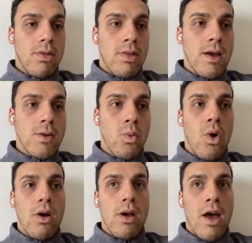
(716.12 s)
that's
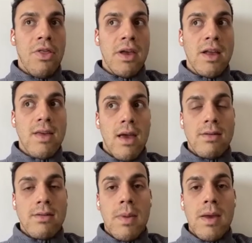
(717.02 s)
what I think it
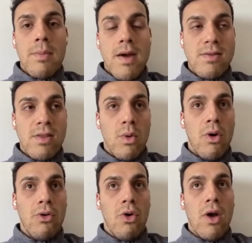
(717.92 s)
takes to be the best in the
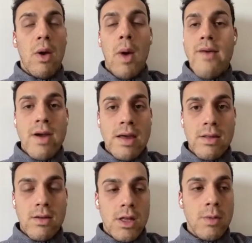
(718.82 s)
world, or whatever it is
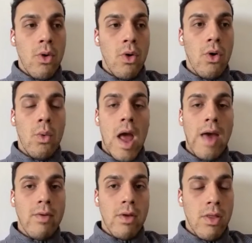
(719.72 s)
in your sport, or
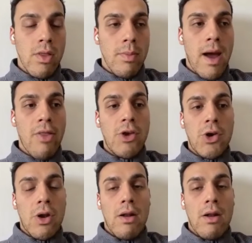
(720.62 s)
whatever path you go